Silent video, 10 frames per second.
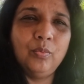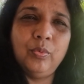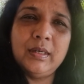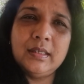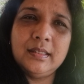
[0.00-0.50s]

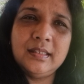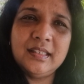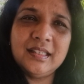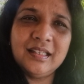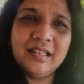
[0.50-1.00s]

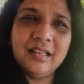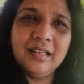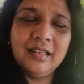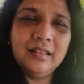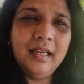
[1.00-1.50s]
Words,
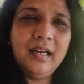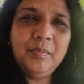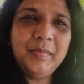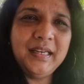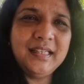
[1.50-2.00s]
they
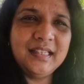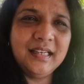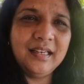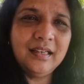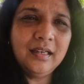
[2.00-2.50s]
come
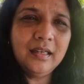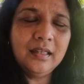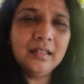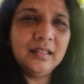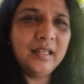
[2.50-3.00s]
easy.
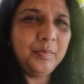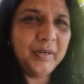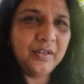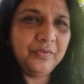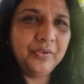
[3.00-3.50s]
They are
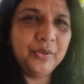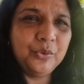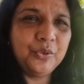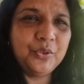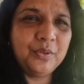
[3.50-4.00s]
my
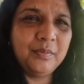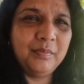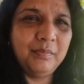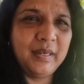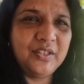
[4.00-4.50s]
refuge,
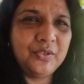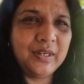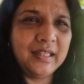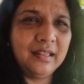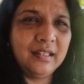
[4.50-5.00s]
my
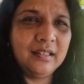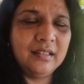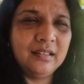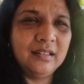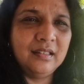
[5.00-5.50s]
strength.
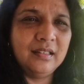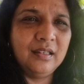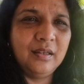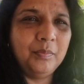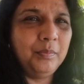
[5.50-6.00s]

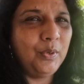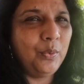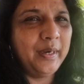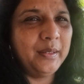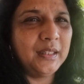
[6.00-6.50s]

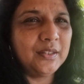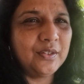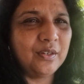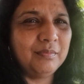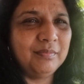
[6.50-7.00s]
Blow away the
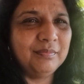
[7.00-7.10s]
storm.